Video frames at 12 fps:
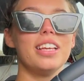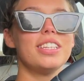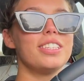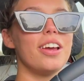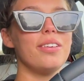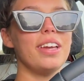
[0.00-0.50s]

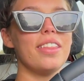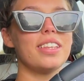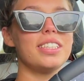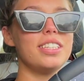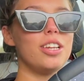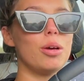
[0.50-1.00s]
so yeah,
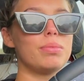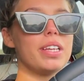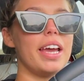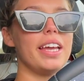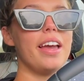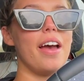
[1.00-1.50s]
this is an
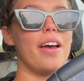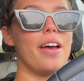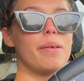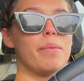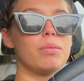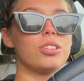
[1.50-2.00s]
update.
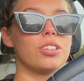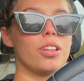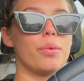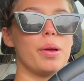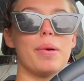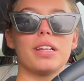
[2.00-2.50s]
I'm just on
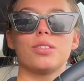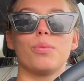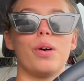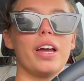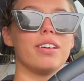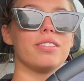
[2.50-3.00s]
the way back to
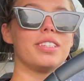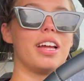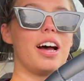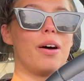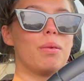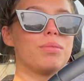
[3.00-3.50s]
Wales
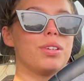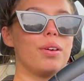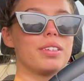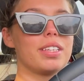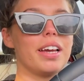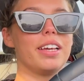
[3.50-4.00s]
now. I'm so
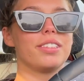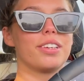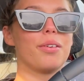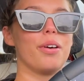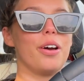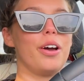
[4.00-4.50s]
excited to
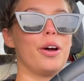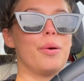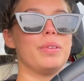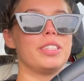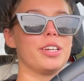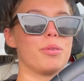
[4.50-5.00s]
go home
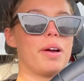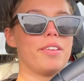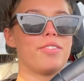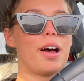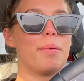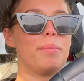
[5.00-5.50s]
and see all my
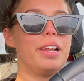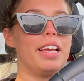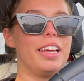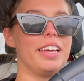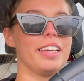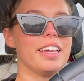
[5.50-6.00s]

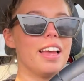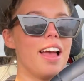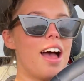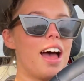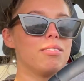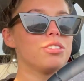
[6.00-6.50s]
family.
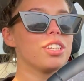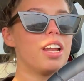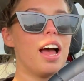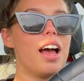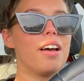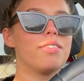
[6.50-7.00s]
I'm just gonna
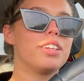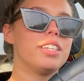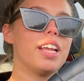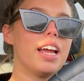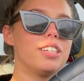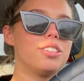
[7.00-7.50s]
have a
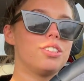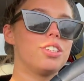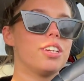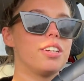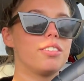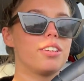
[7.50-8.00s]
nice chill
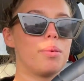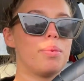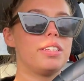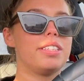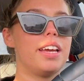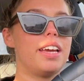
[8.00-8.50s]
couple
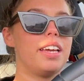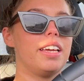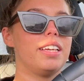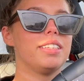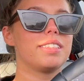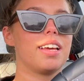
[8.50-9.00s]
of
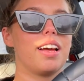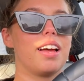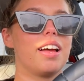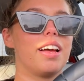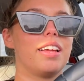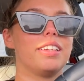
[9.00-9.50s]
days
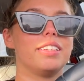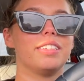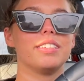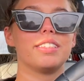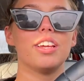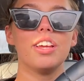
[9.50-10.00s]
and
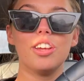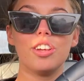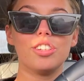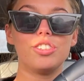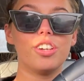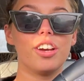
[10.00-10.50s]

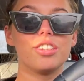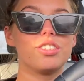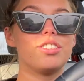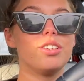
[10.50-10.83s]
just do